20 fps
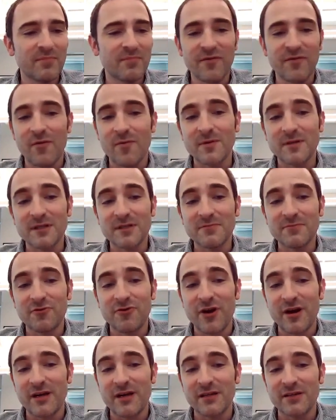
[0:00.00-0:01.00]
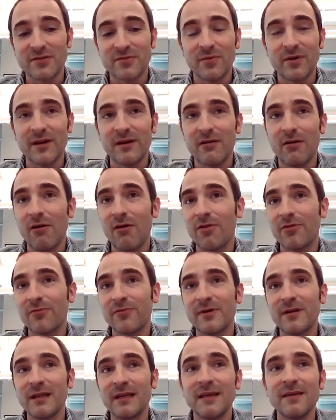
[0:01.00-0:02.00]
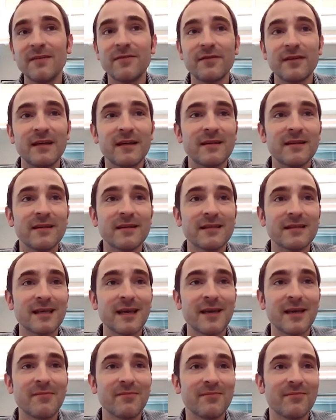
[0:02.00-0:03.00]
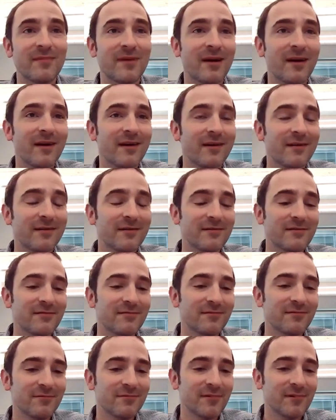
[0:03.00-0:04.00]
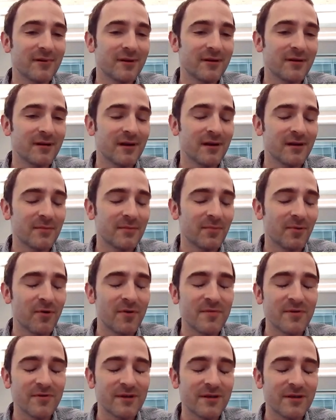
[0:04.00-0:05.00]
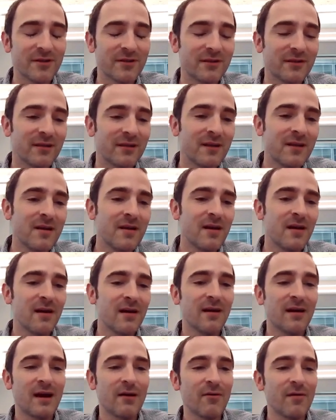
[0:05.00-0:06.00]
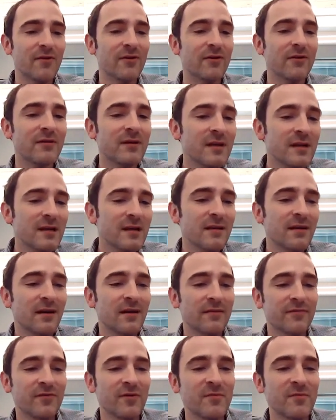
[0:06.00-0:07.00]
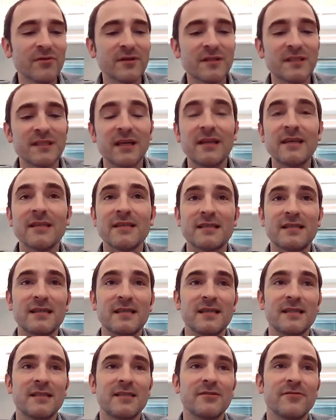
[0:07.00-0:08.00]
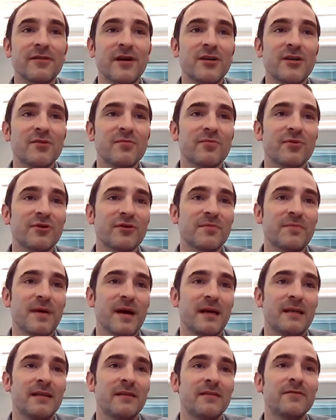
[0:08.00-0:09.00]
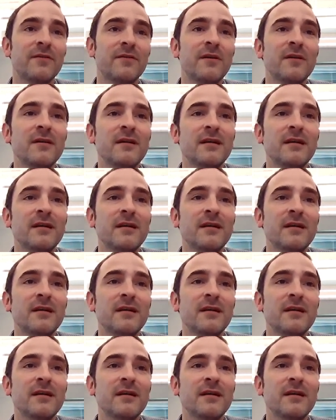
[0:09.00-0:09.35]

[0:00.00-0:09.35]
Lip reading: performance is greatest when all 3 live in the same deployment region. However, from a resiliency consideration perspective,